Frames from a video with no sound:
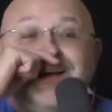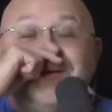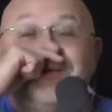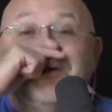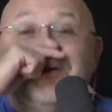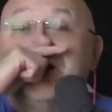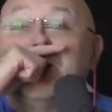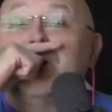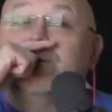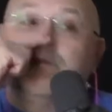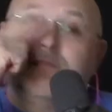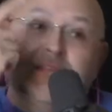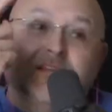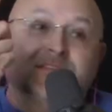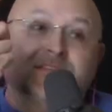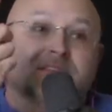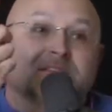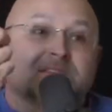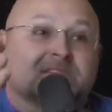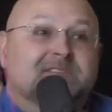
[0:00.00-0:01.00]
Well,
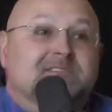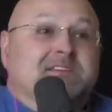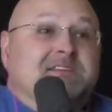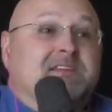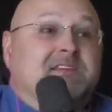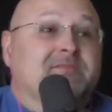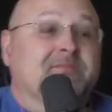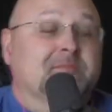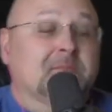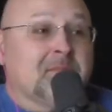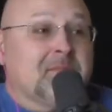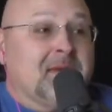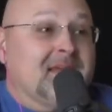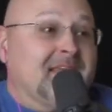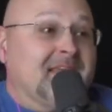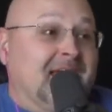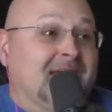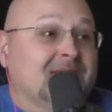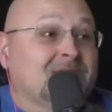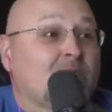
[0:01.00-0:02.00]
unless it's a CD from the band
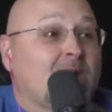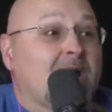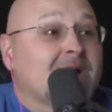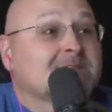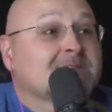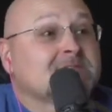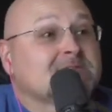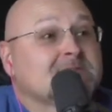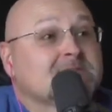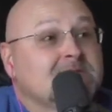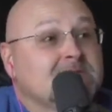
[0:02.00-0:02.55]
Anthrax.